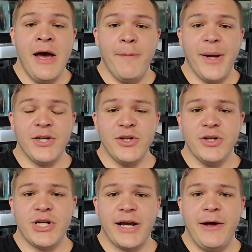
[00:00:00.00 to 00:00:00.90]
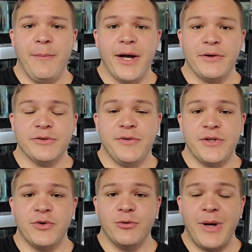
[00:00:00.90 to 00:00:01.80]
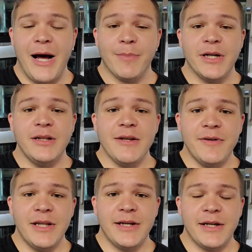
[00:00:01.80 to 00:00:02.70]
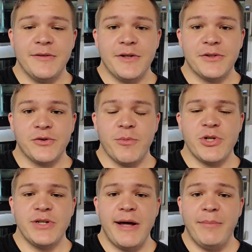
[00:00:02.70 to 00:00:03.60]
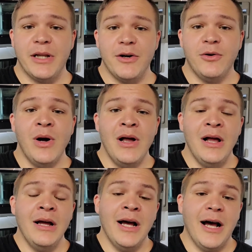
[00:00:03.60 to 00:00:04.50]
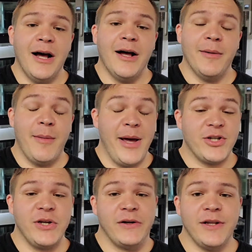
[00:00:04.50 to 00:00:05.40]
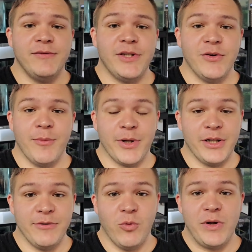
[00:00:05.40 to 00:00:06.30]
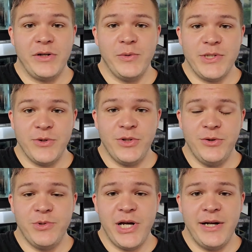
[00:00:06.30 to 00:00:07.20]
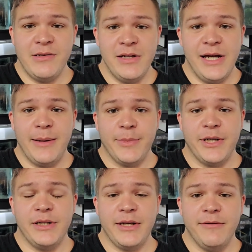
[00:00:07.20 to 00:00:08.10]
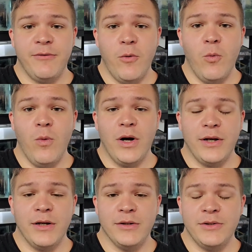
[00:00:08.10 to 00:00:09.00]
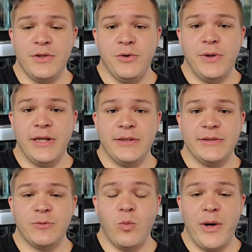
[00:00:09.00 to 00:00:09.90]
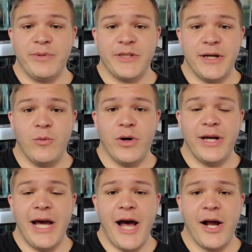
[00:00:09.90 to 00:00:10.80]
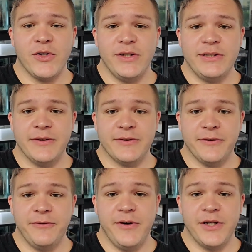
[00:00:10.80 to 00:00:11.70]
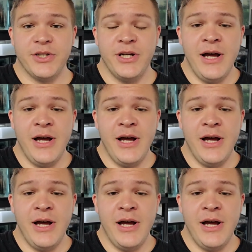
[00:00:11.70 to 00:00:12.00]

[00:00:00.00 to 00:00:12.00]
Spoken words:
make sure to check out Michael's Fish Room. I'm going to leave a link in the description down below. I'm actually going to leave two. I'm going to leave one to his YouTube channel, and I'm going to leave one to his website where he actually sells the fish.